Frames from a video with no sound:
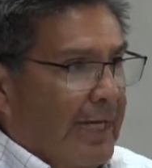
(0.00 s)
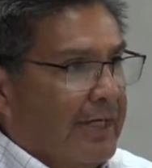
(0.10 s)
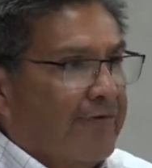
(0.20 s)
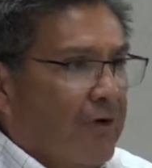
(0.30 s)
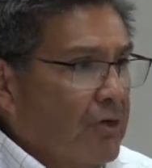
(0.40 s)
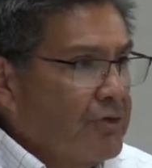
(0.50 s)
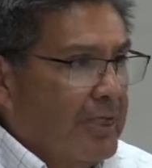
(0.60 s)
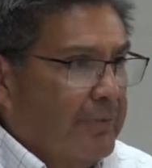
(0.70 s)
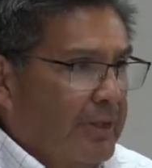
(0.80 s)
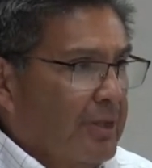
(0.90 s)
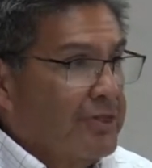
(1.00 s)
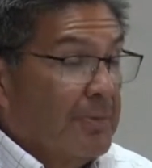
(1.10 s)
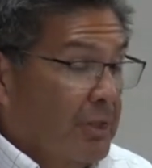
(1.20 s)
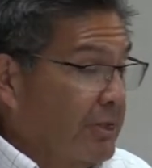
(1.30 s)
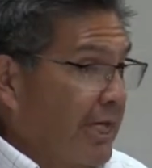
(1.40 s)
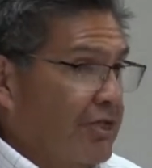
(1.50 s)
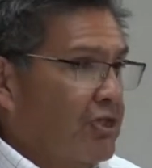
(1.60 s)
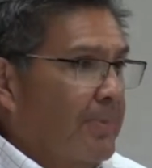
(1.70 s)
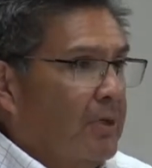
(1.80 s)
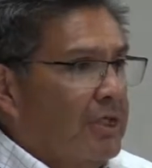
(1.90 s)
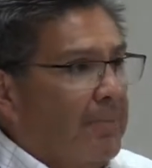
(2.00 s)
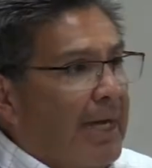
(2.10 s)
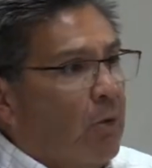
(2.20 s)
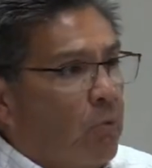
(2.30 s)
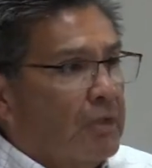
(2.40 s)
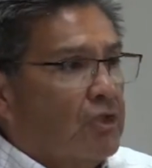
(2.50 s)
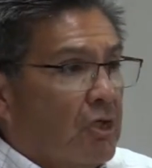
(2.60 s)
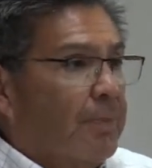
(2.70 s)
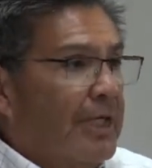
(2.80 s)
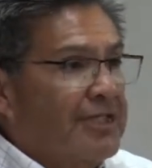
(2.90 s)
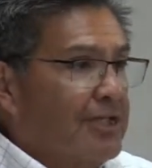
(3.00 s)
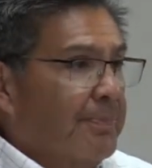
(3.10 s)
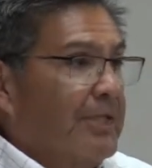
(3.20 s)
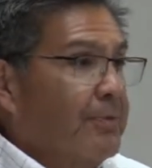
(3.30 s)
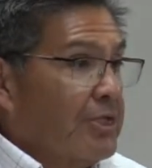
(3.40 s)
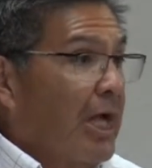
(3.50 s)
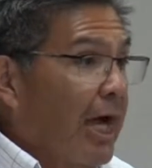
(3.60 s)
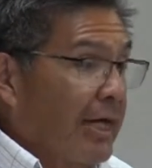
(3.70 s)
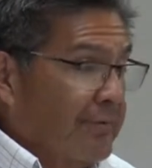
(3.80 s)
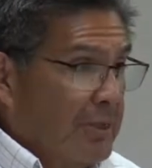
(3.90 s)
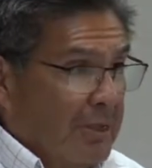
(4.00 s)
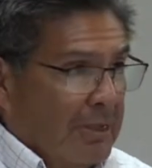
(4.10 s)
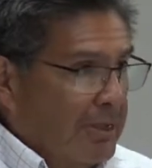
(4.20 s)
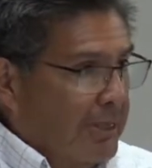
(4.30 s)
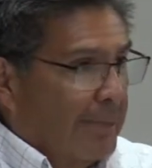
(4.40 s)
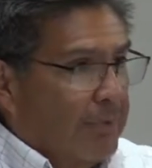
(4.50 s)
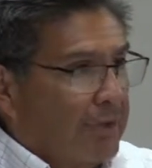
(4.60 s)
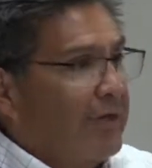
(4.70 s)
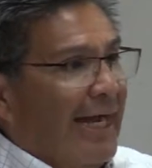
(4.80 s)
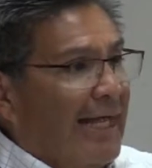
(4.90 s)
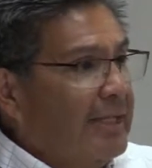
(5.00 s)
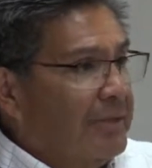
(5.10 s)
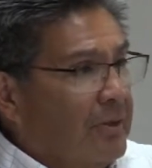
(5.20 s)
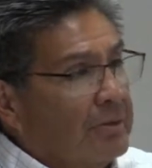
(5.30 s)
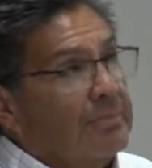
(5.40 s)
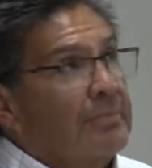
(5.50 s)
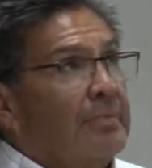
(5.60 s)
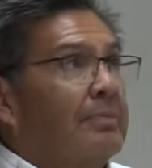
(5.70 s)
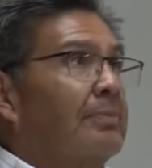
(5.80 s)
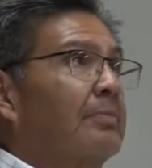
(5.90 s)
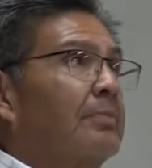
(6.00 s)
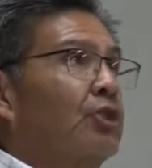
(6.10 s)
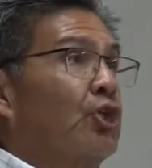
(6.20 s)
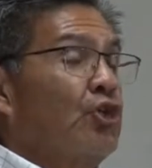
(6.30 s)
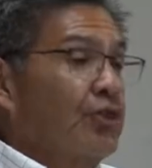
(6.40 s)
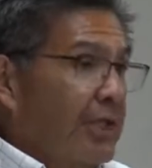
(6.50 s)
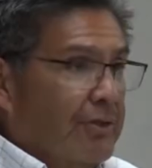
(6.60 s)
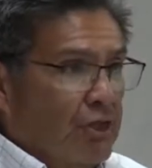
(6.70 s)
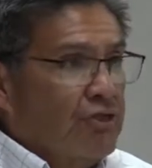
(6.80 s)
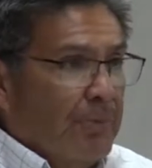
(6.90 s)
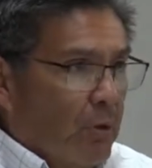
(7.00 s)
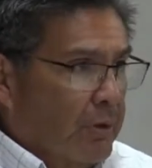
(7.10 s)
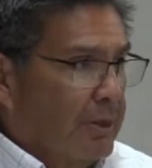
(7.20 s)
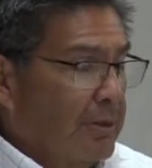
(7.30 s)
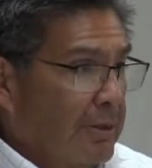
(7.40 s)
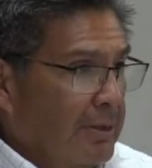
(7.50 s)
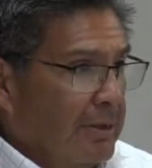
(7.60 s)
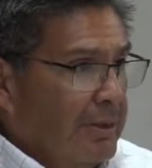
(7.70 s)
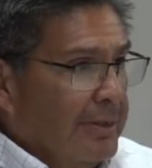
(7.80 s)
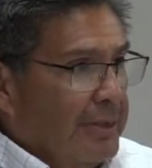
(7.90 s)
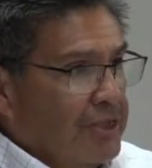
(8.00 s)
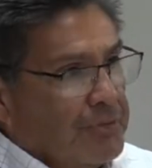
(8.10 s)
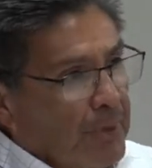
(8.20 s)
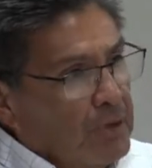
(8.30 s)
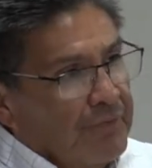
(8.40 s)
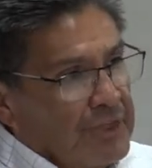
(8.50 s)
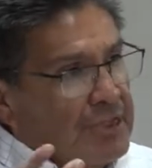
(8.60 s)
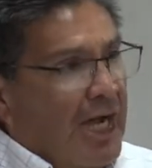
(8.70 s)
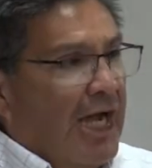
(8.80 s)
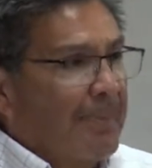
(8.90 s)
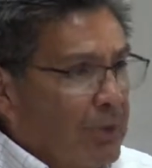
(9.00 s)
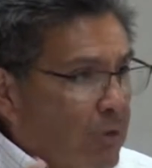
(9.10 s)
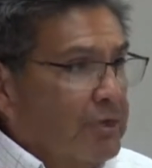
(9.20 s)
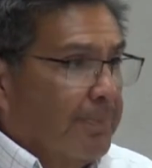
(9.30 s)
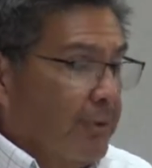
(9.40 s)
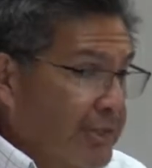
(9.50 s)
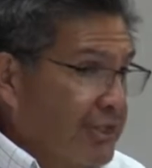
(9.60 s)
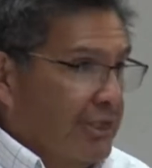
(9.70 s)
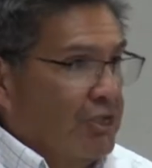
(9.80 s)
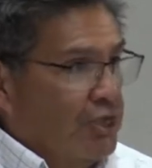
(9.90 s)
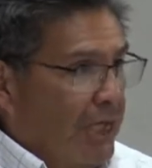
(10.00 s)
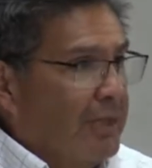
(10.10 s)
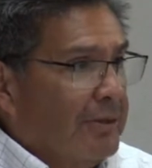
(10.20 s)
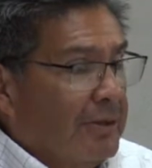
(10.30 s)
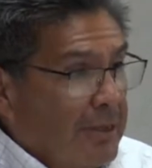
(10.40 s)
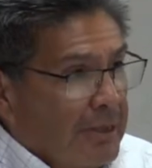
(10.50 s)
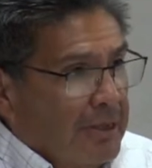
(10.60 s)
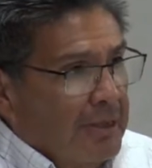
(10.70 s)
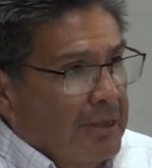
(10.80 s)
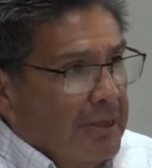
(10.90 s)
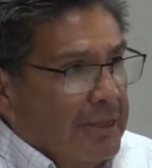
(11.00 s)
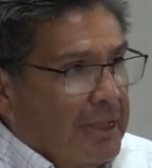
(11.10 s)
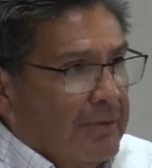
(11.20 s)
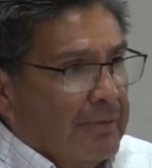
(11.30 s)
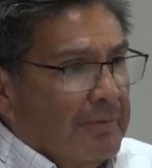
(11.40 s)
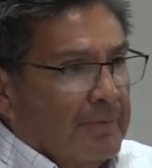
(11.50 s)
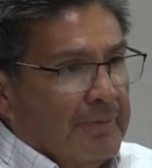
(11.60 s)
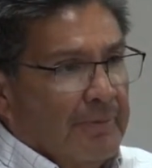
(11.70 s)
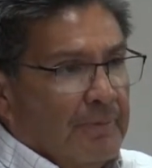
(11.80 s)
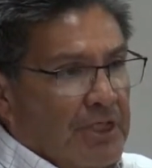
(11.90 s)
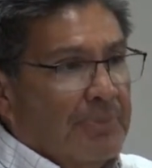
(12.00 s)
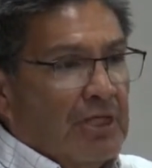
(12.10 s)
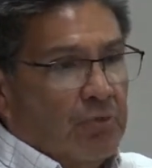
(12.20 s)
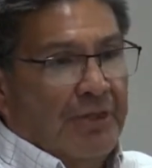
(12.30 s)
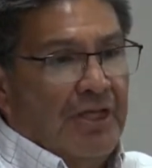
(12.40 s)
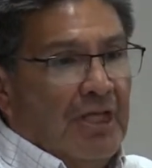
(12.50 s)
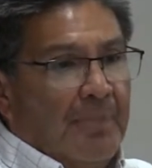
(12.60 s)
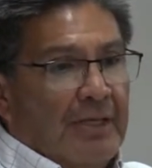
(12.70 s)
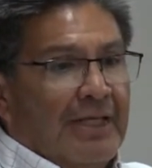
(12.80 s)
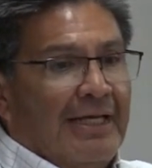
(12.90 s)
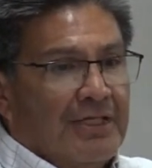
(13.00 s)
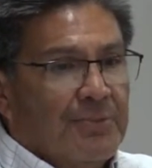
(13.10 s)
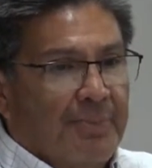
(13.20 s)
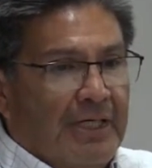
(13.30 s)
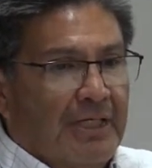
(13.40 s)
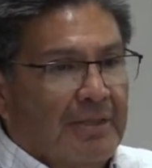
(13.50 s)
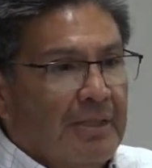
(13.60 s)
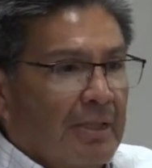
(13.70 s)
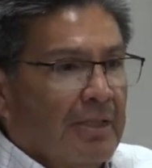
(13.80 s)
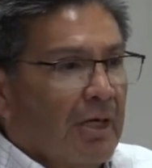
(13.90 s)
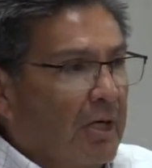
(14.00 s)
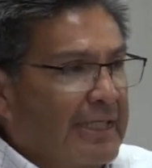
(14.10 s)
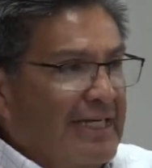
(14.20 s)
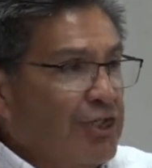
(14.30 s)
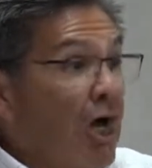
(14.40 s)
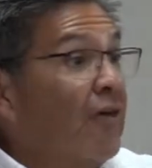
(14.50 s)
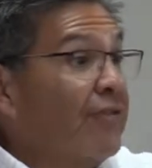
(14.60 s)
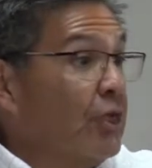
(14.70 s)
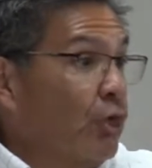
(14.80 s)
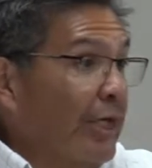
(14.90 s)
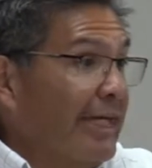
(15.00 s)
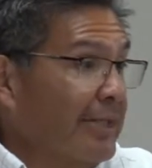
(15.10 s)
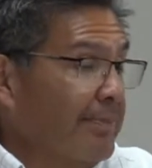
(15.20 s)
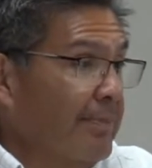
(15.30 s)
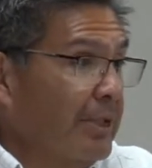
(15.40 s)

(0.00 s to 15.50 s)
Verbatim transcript: down at Falls Creek, we heard some good testimony about what took place in people's lives like Brother Allen on Tuesday, Tuesday morning. He spoke of his time going to prison and jail. You know, sometimes we think about that as being he's off the grid,